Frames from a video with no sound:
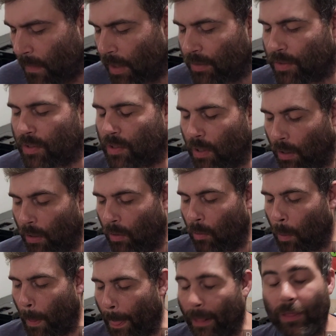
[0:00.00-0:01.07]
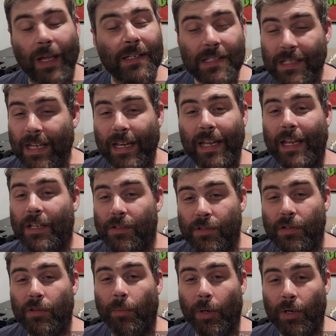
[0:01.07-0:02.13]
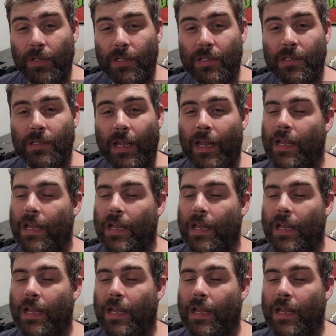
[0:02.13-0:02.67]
So let's get into the books,